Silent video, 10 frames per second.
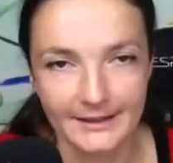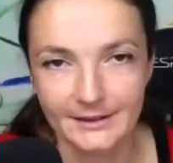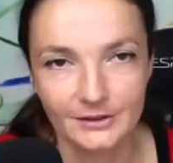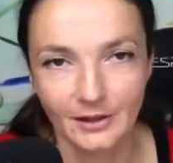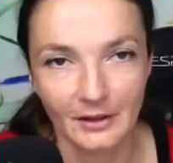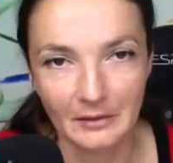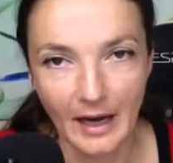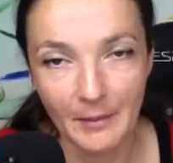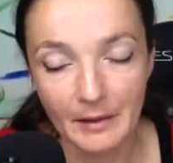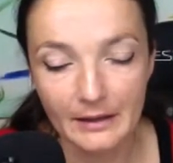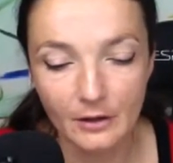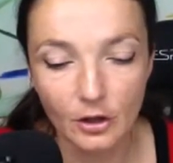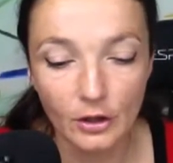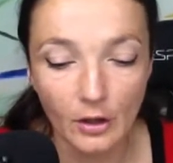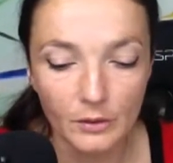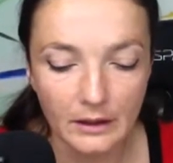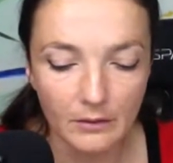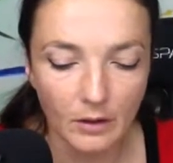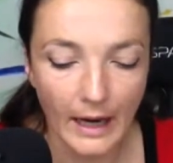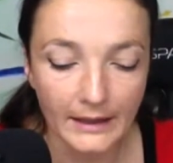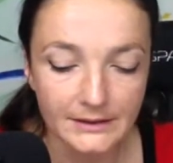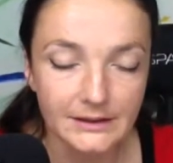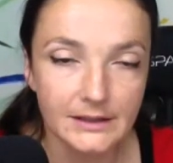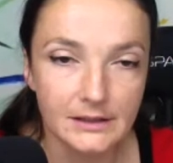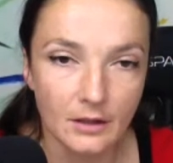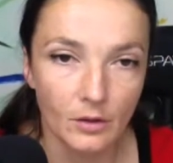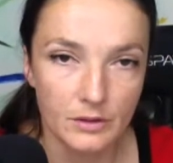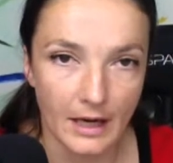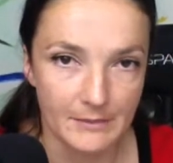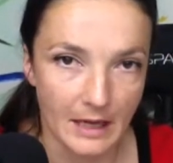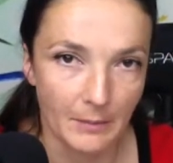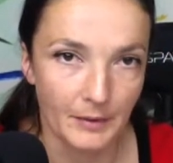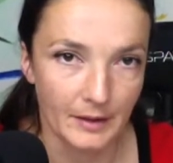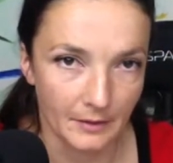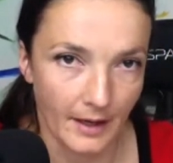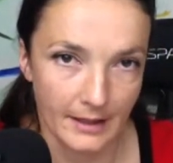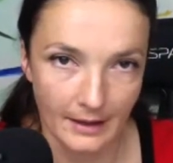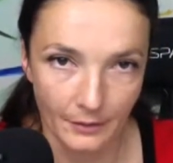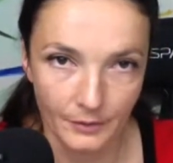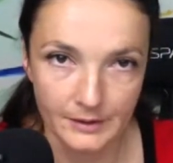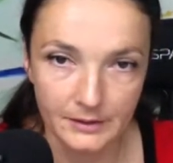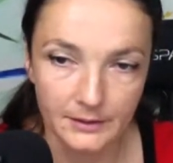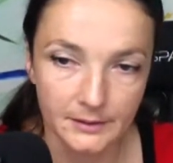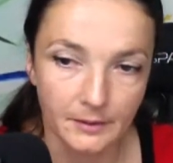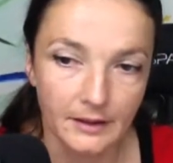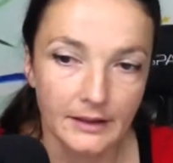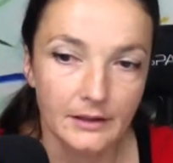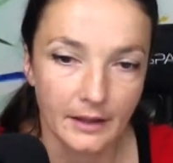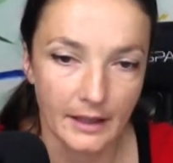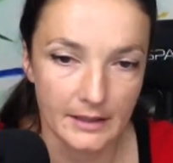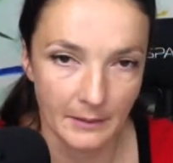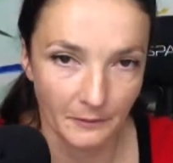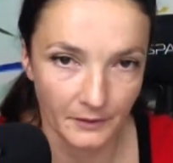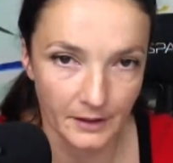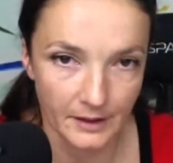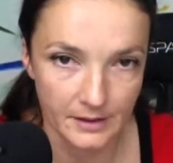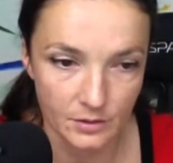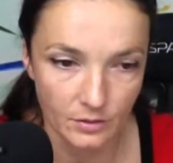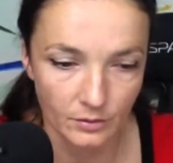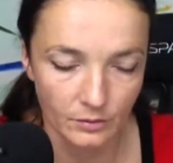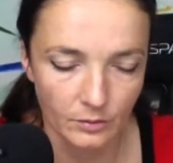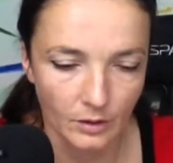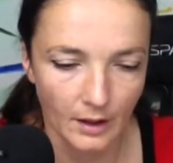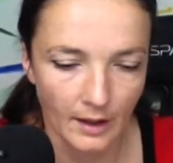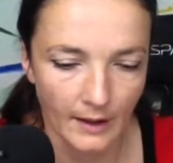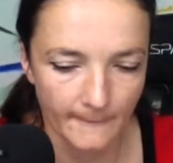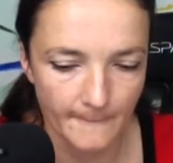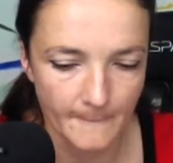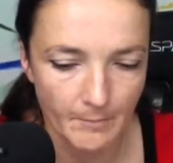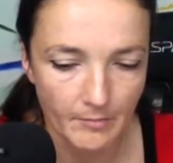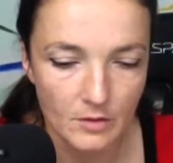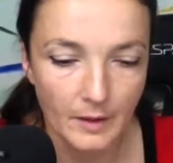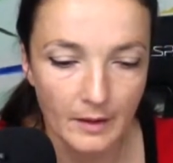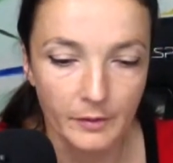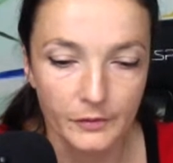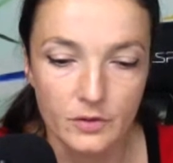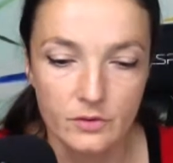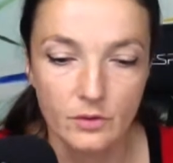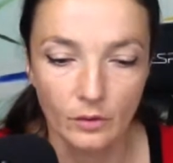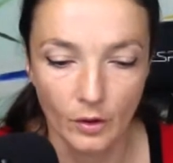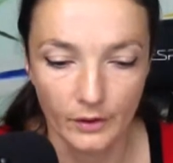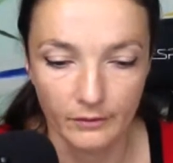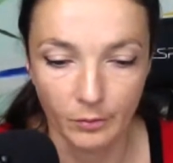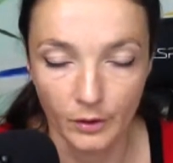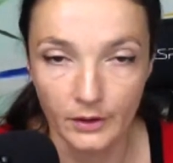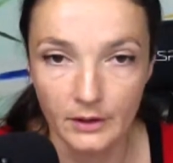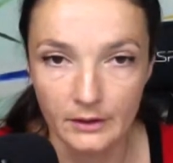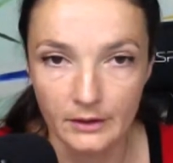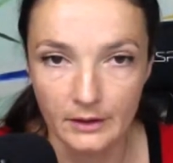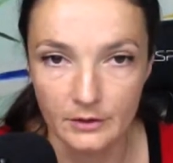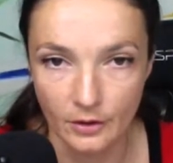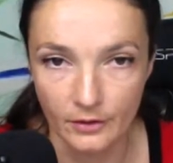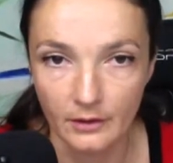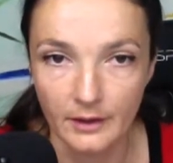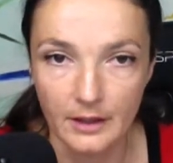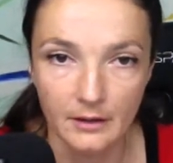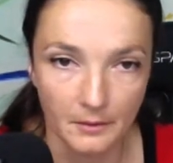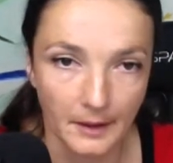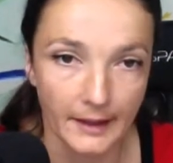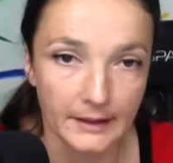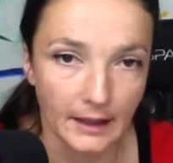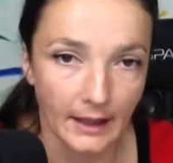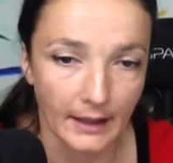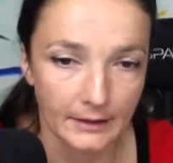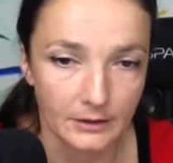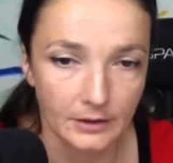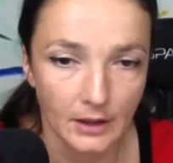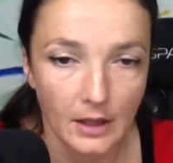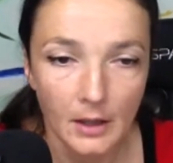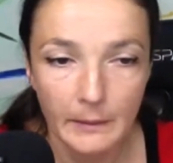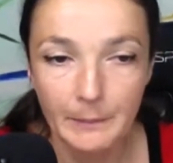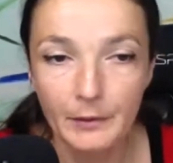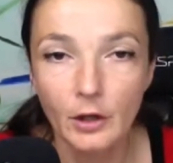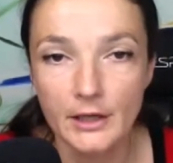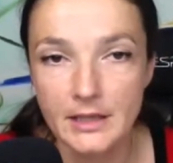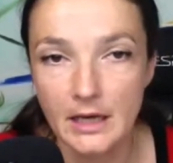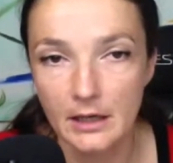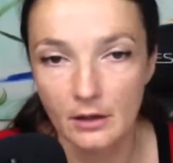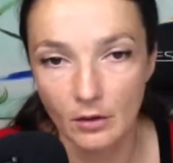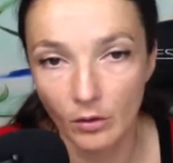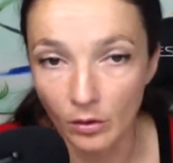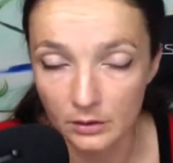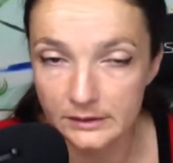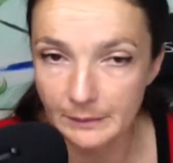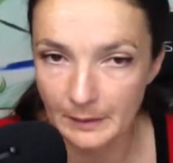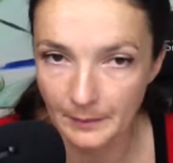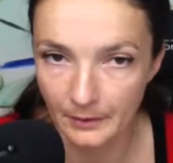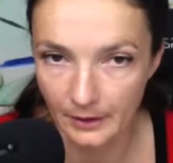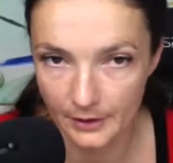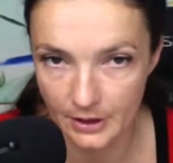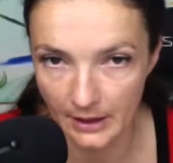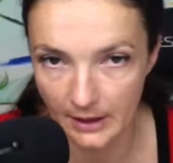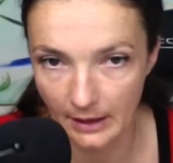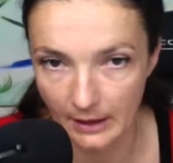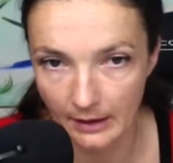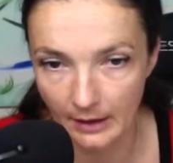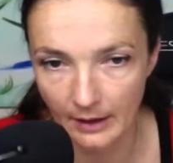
So, I mean, as the slow times happening right now, this is a really great time for us to be able to do a lot of work internally, right? And people are taking calls. People are taking,